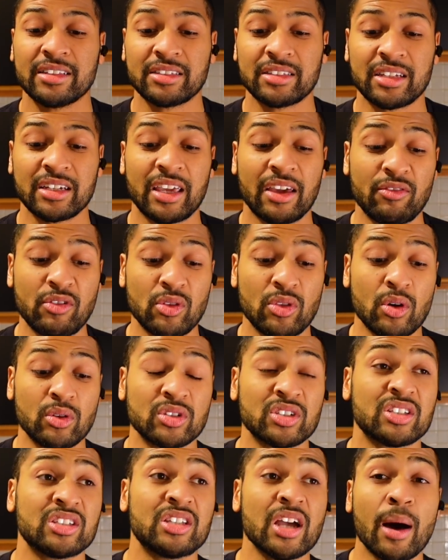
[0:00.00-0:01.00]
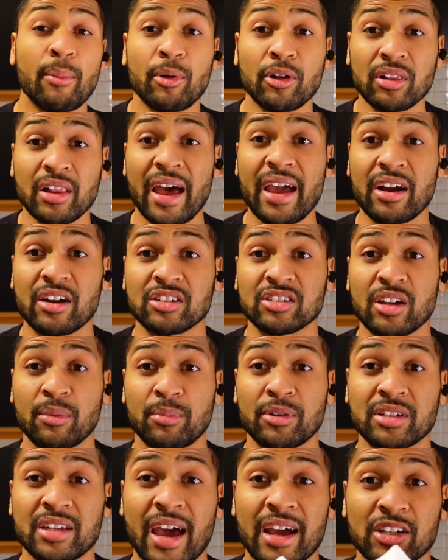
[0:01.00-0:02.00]
to give you those double layers of
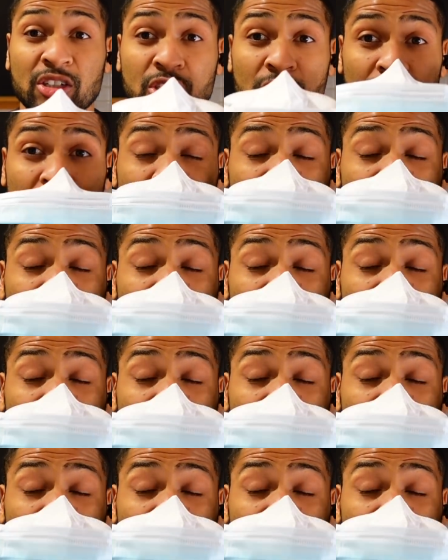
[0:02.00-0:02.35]
protection.